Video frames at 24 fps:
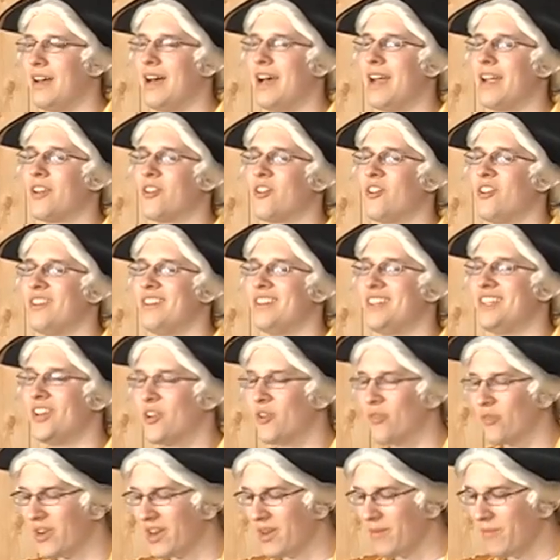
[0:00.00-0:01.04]
I couldn't
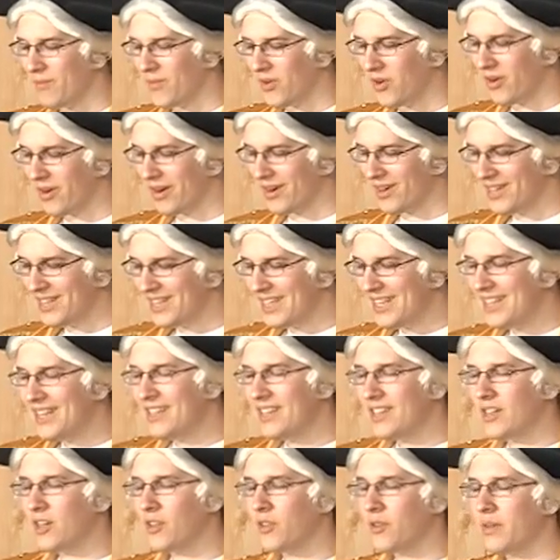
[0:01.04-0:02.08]
agree more.
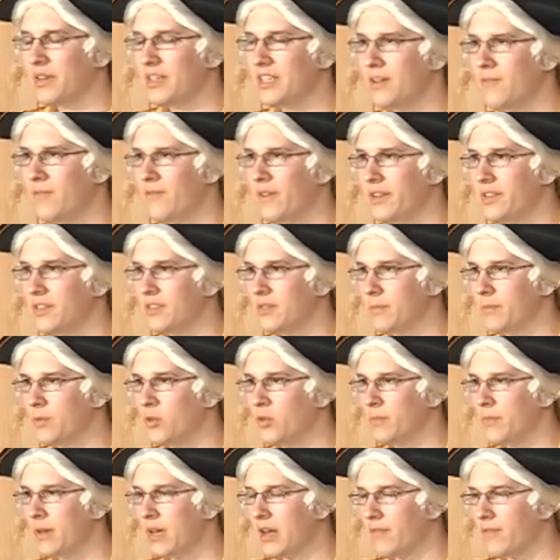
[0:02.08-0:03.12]
Although I did find some
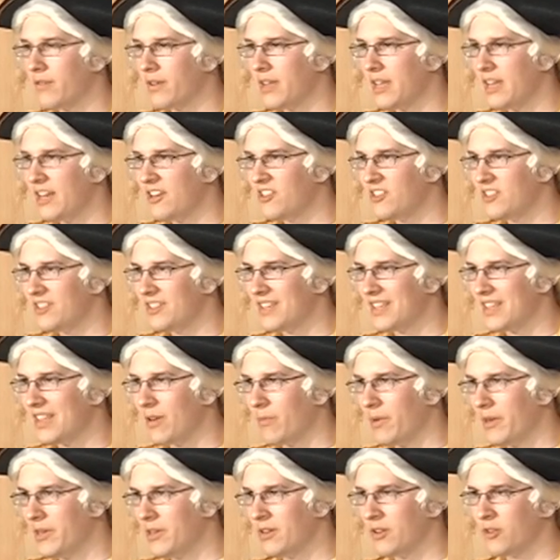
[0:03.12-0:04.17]
cool modifications to the
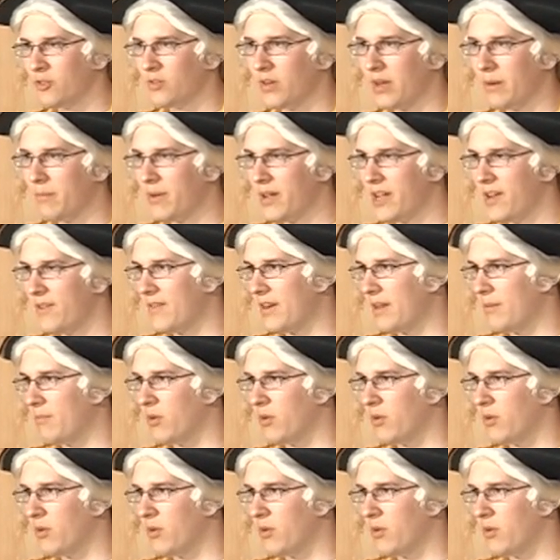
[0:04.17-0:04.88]
original Dread Pirate on